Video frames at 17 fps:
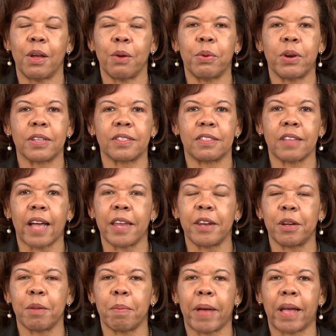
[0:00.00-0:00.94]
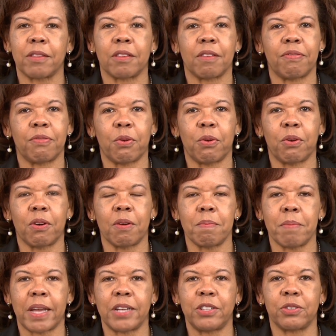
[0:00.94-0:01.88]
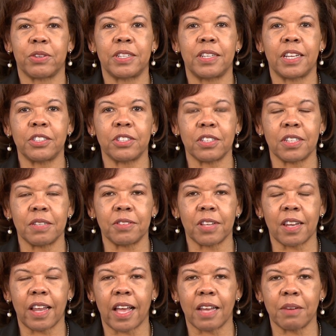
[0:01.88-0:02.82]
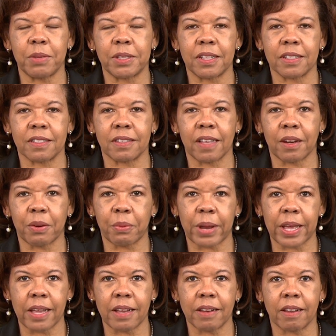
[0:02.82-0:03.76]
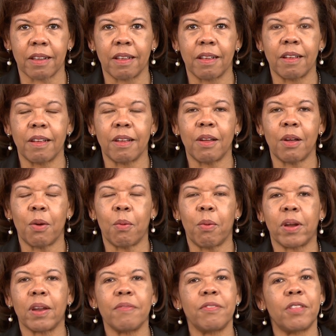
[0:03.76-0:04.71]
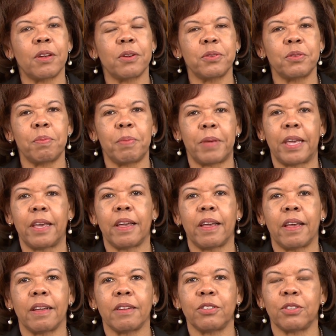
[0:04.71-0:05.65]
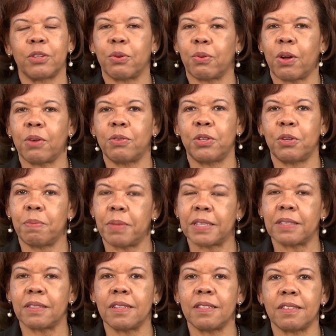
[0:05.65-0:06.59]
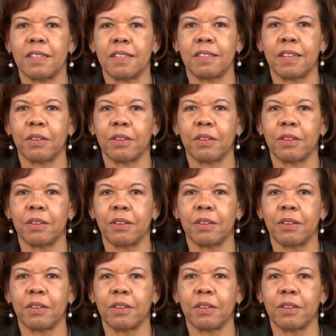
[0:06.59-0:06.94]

We're excited about the four major initiatives aligned with Accelerate. One of those being to grow new businesses